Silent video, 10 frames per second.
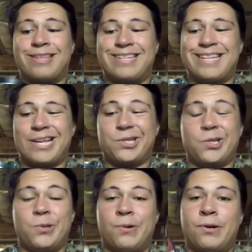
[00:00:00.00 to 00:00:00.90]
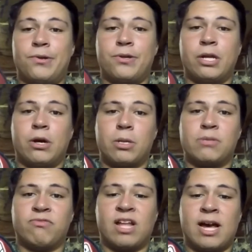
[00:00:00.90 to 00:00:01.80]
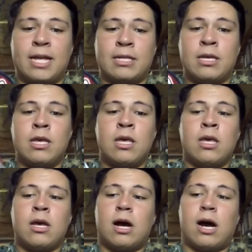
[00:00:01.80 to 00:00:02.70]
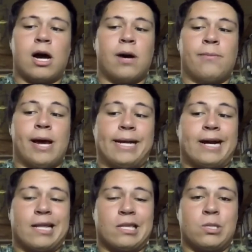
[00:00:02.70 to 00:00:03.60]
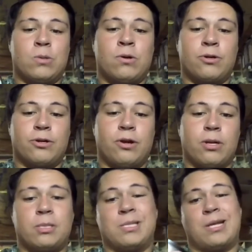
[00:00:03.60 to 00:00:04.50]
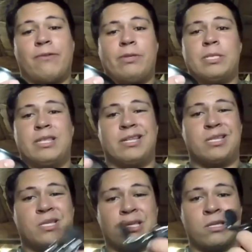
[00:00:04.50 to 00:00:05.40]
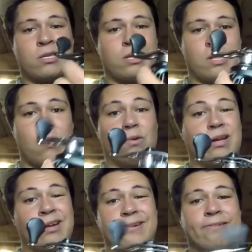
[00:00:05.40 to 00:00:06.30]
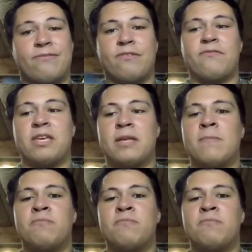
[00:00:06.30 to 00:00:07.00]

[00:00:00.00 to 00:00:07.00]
This has 200 yards of line. I got the 200 yards because obviously this can hold 150.